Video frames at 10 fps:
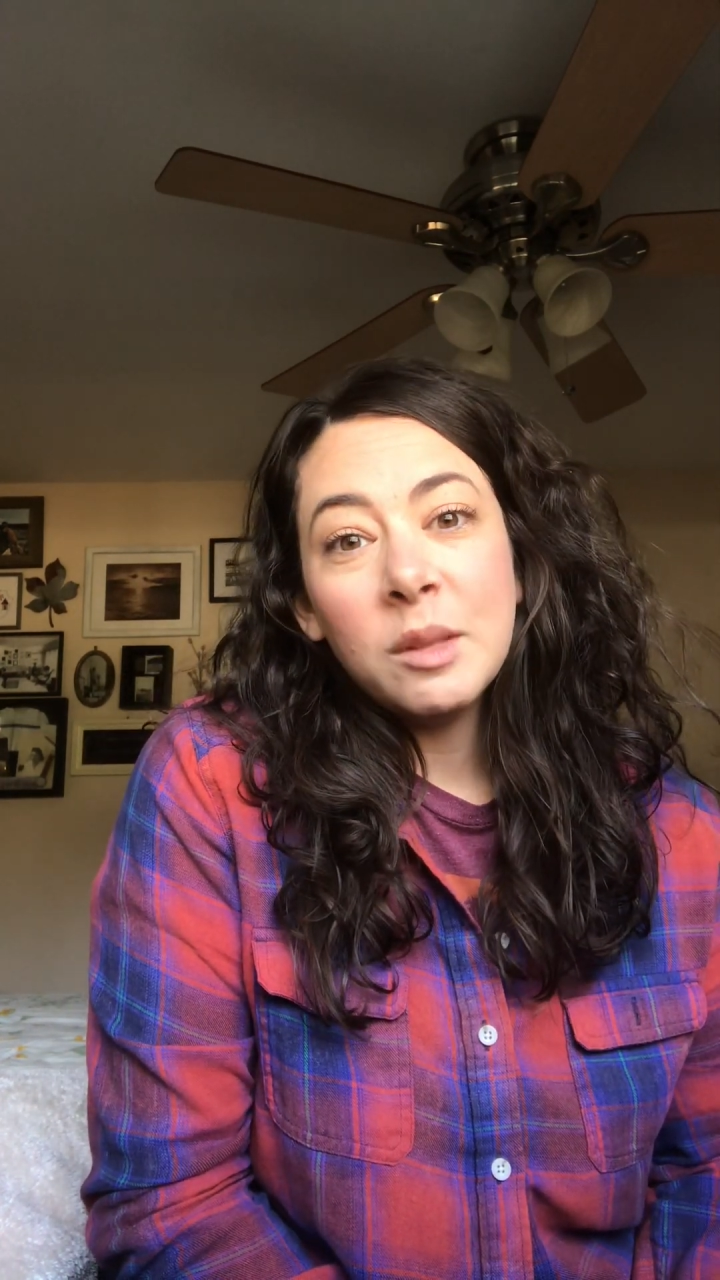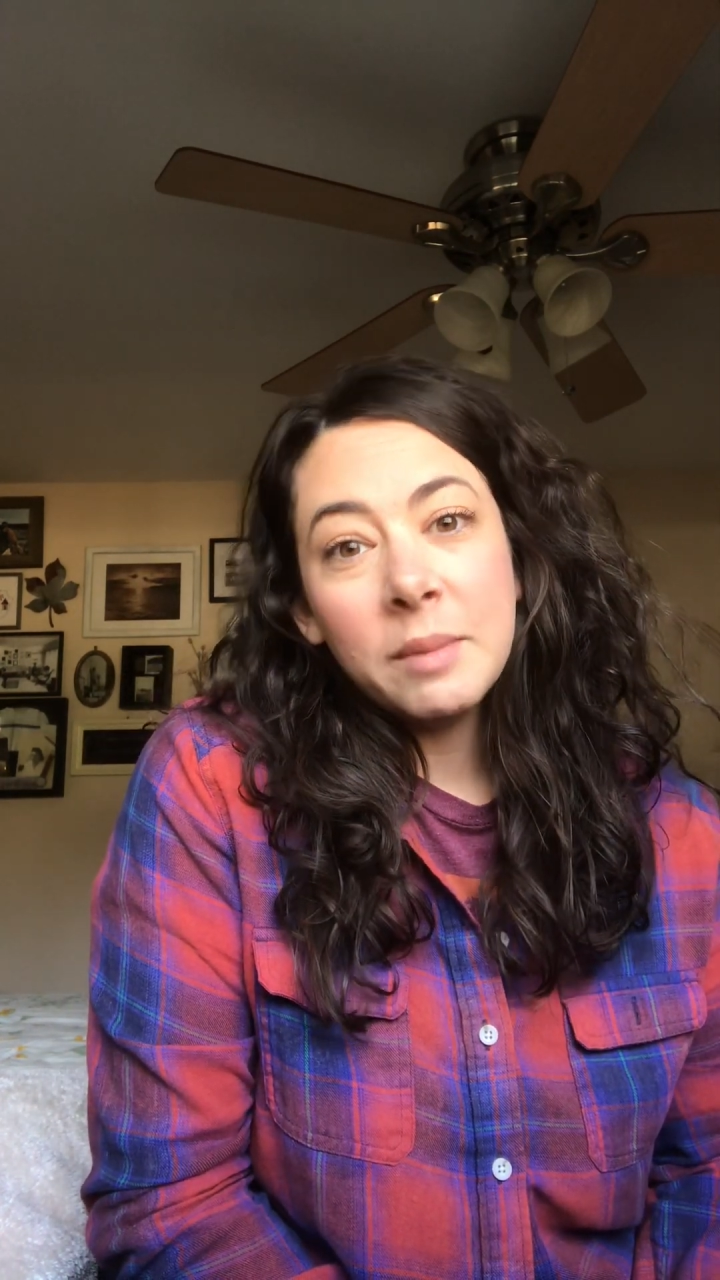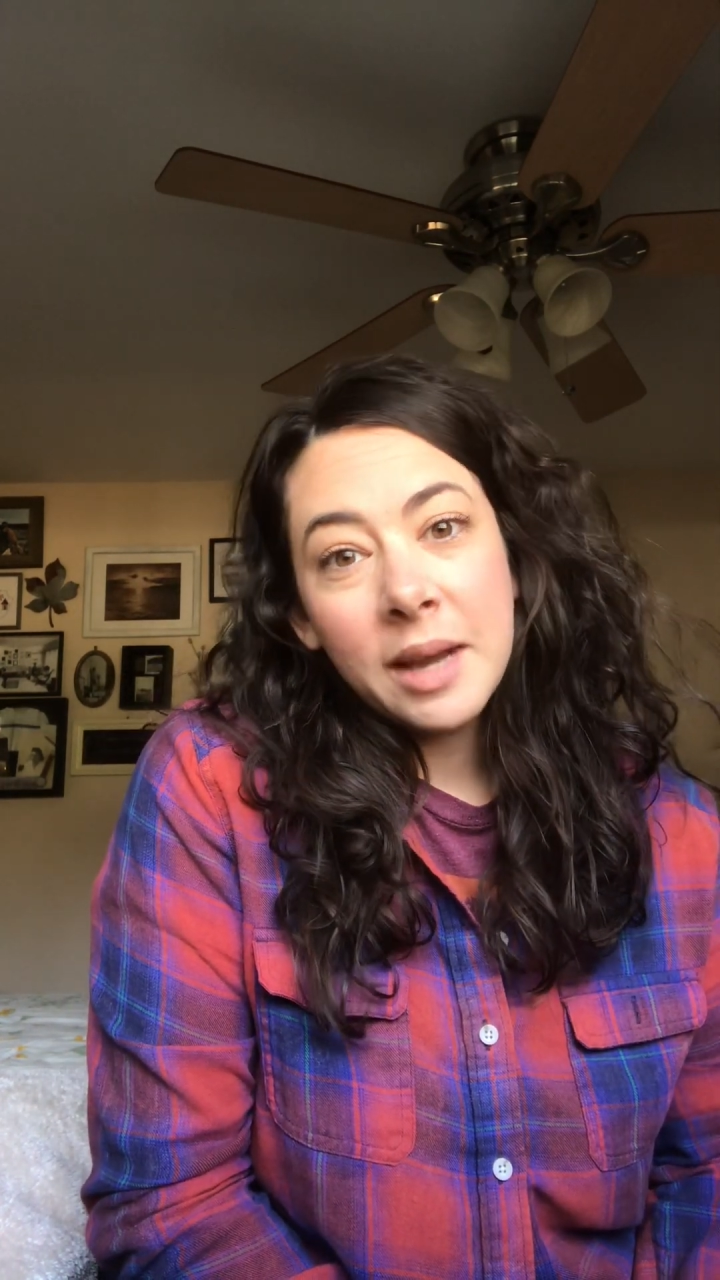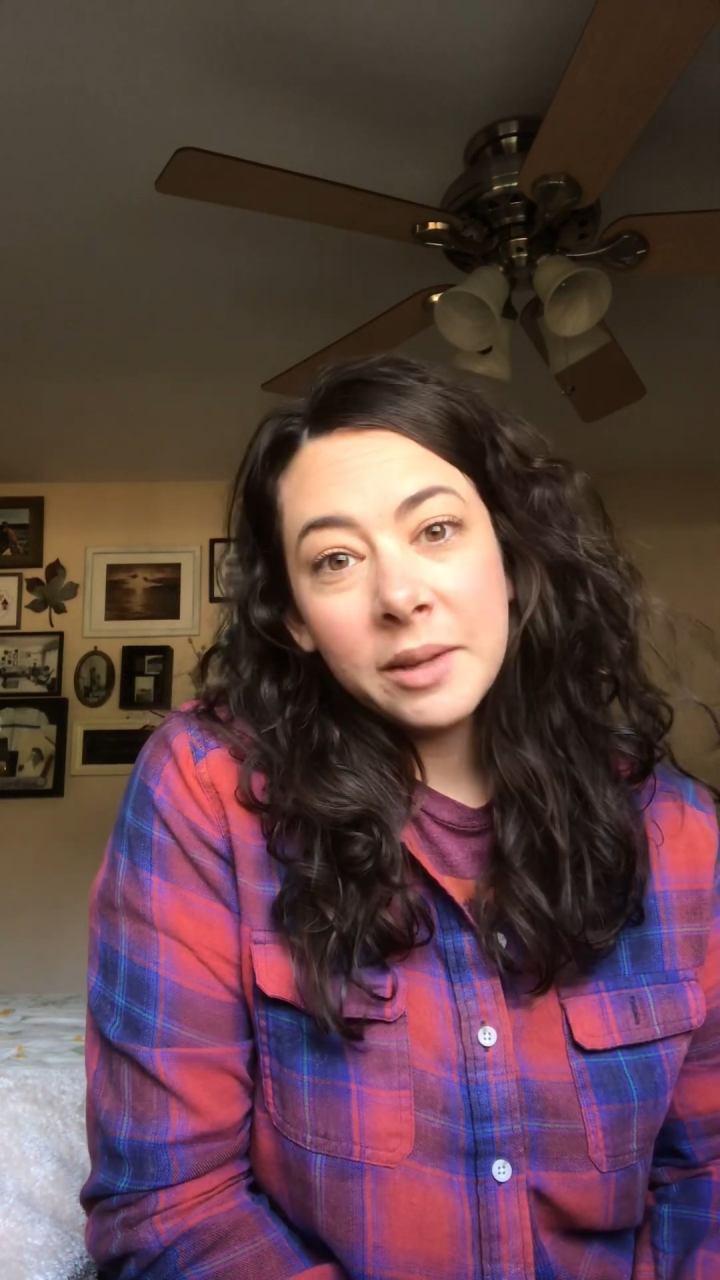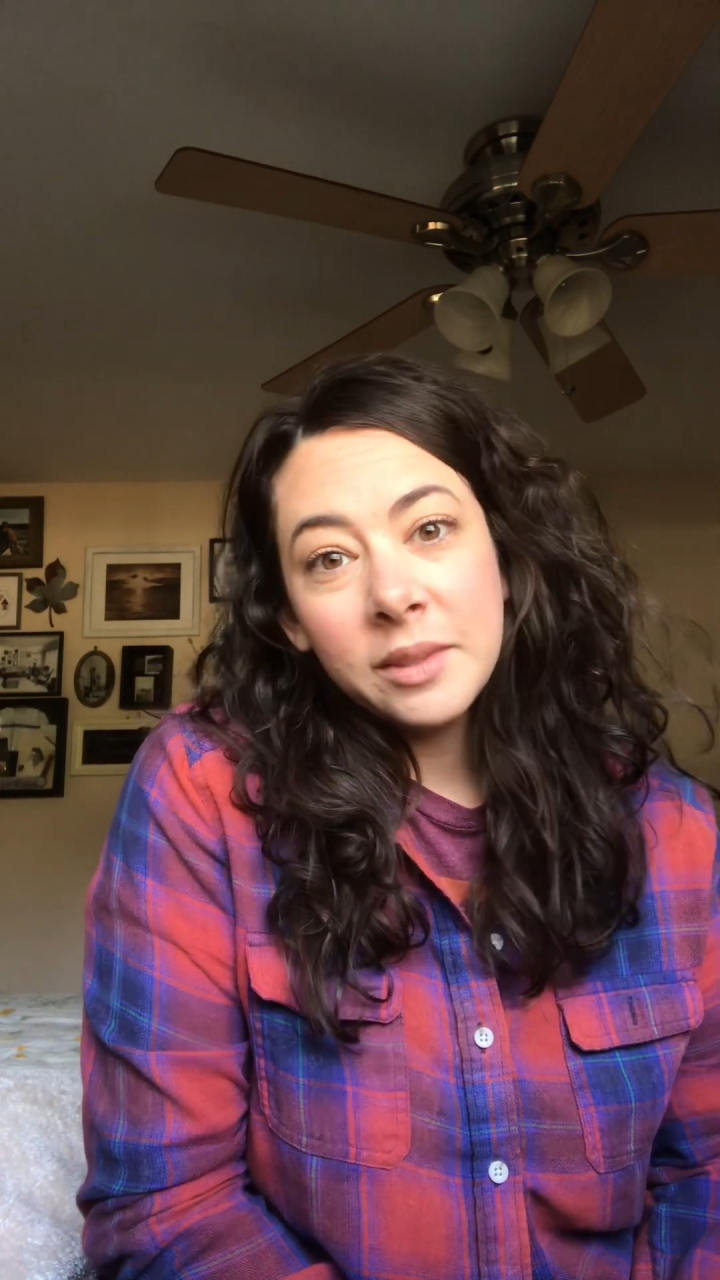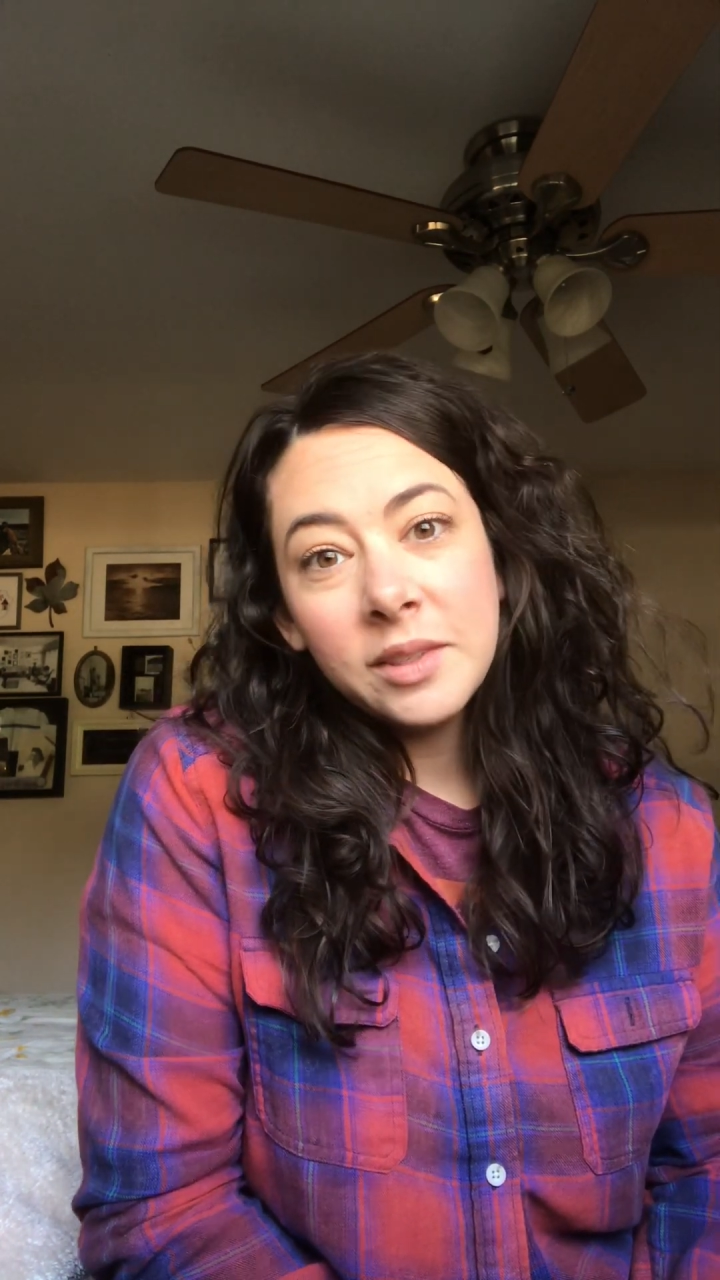Miles